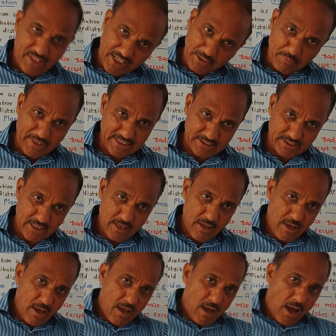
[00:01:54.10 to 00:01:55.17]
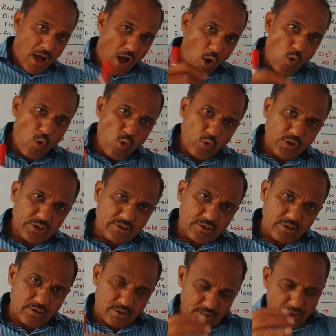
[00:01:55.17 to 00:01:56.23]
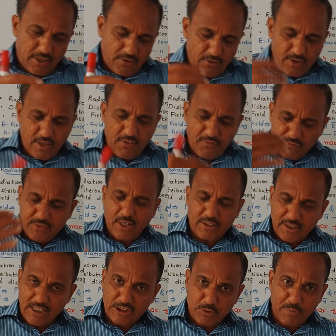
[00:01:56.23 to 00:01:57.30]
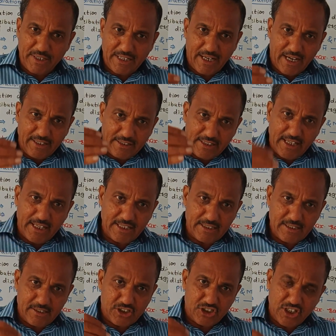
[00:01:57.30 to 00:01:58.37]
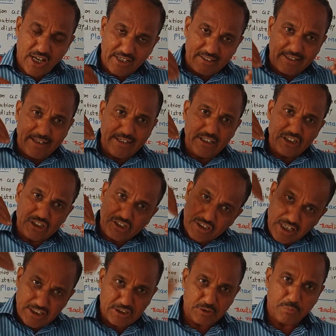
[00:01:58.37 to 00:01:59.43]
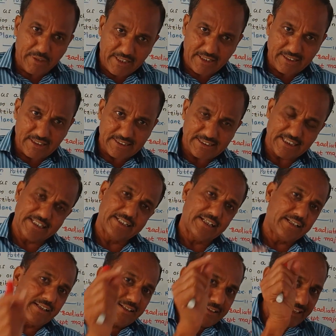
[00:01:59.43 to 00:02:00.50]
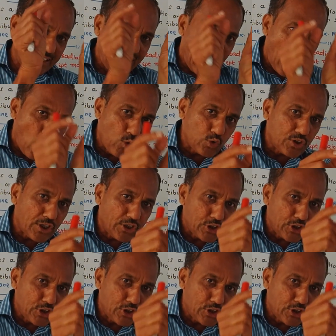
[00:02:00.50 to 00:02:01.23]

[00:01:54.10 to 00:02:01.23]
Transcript: That means how if the transmitting antenna started transmitting the signal, then how the